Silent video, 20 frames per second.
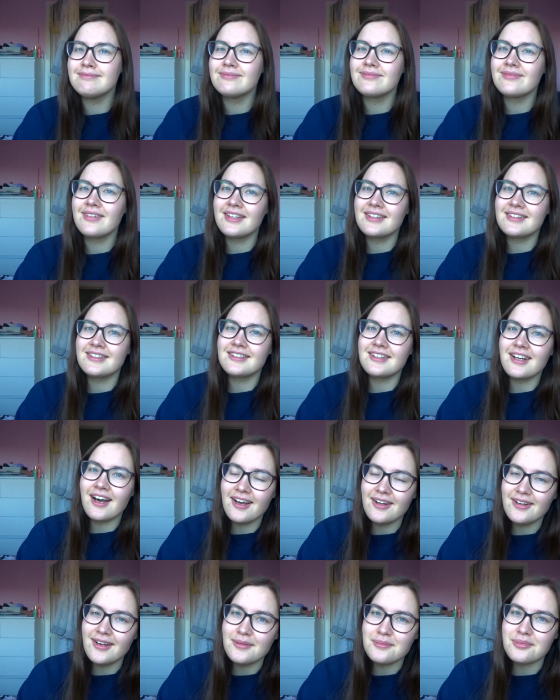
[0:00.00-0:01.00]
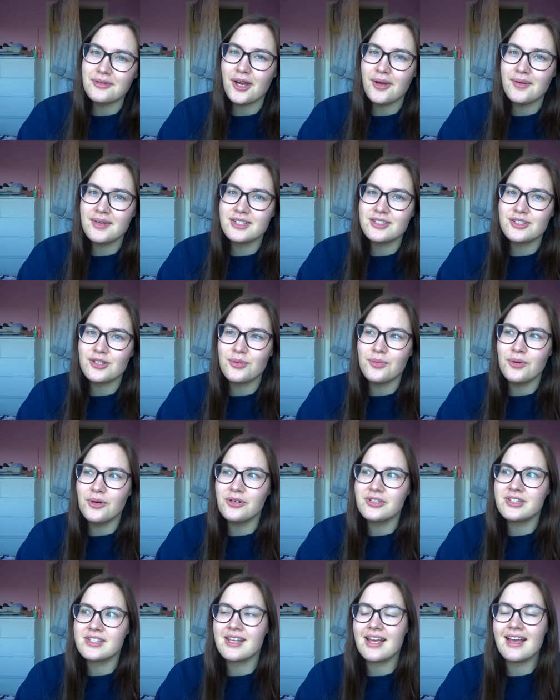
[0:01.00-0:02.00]
the style I'm going
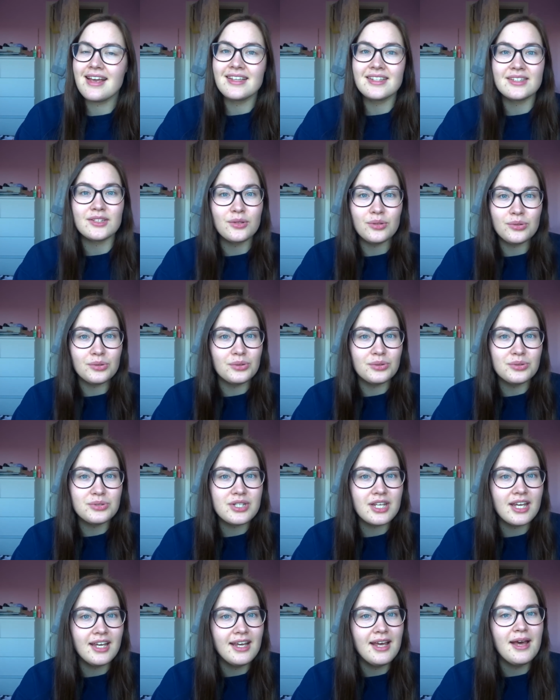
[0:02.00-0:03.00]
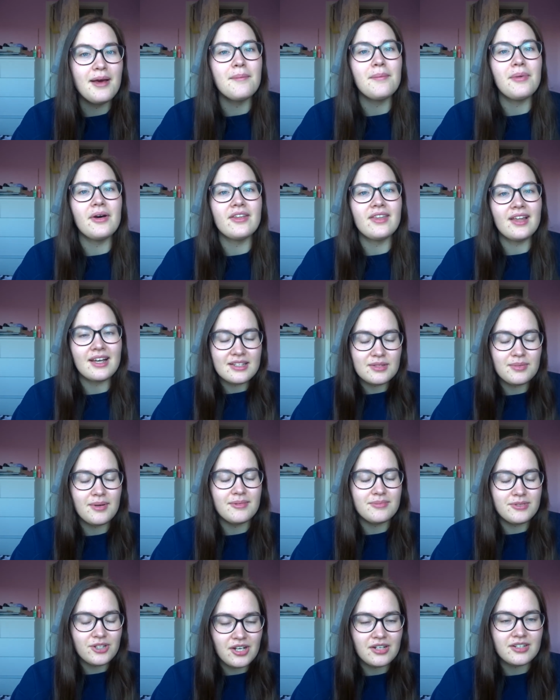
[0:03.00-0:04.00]
towards is called but that's what
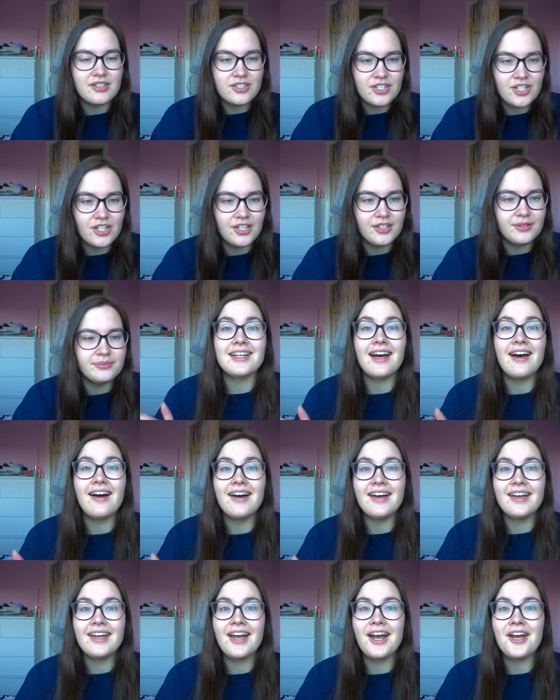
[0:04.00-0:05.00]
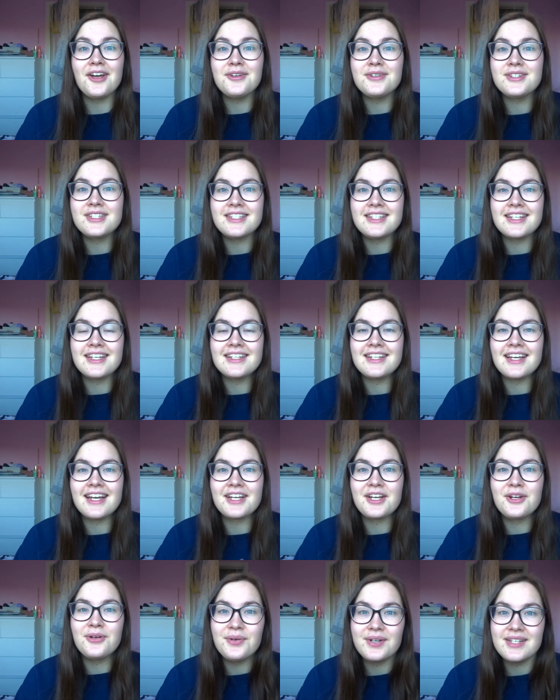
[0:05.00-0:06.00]
I'm trying to do. I hosted a
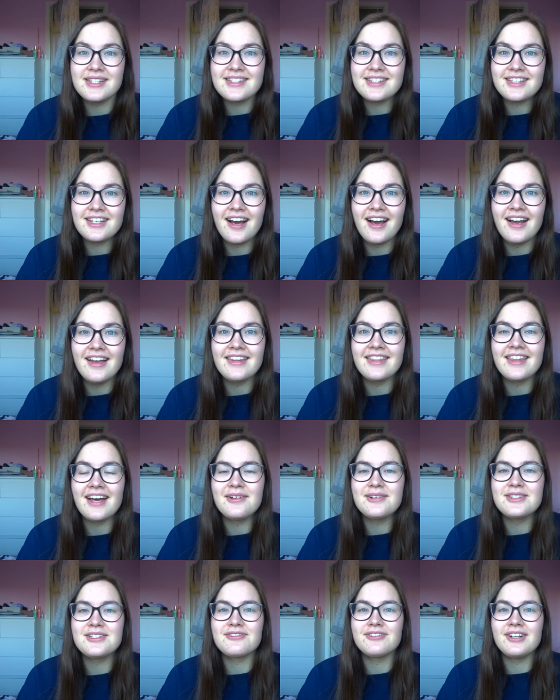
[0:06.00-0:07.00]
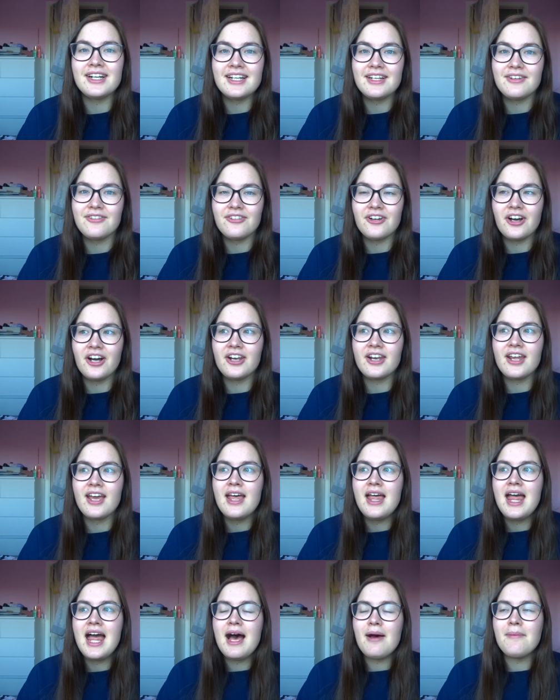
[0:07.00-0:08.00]
quiz night that was really fun
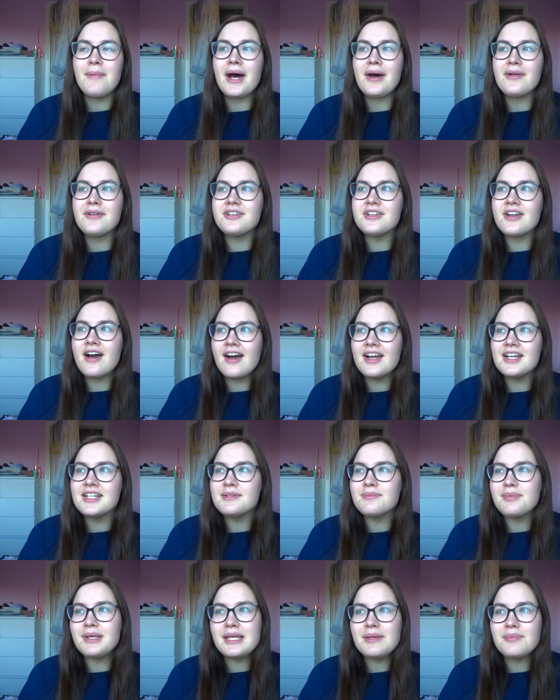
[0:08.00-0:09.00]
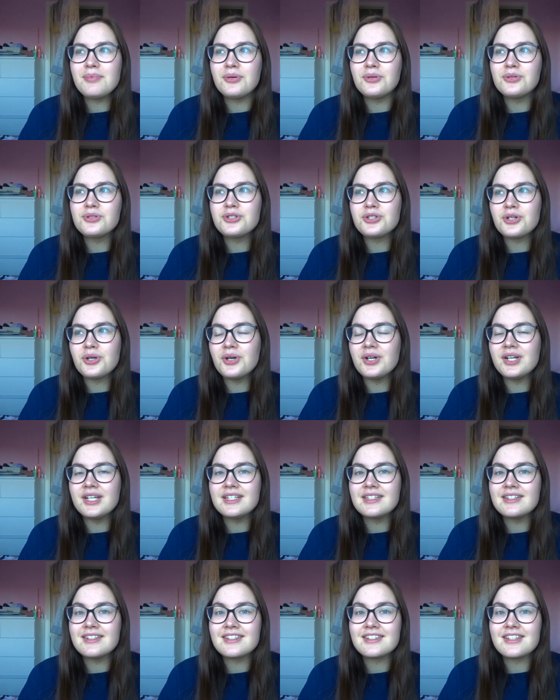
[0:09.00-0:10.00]
about nine people
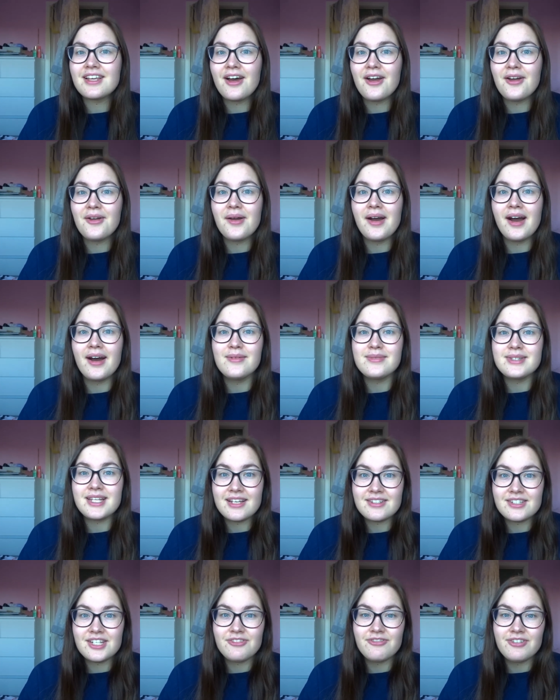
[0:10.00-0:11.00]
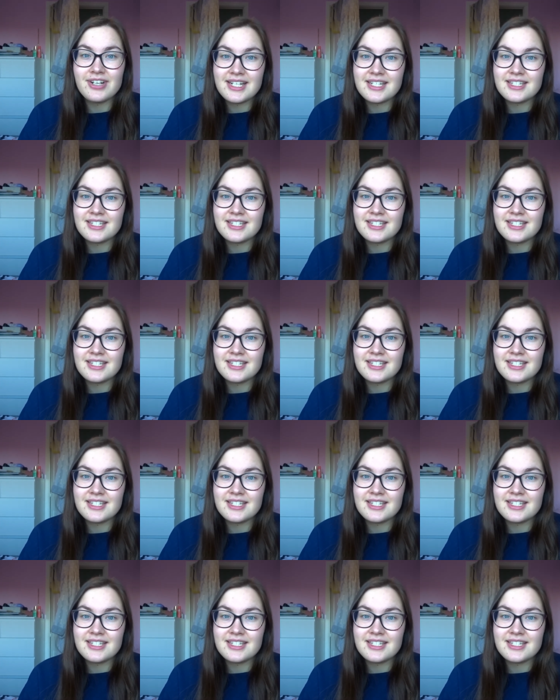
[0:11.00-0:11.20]
joined so I was actually really